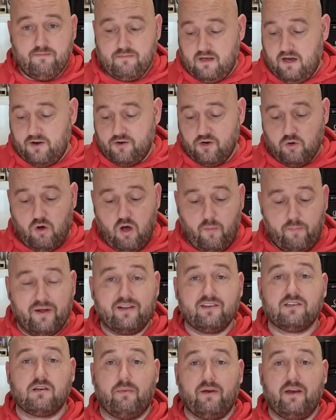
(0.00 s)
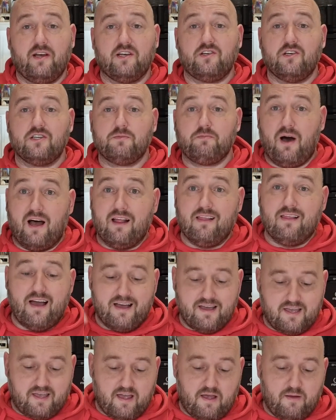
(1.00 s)
I don't know what a pincer base is, but I
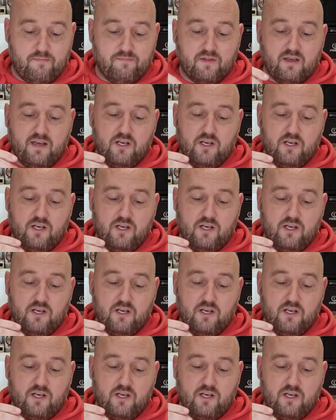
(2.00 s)
like it.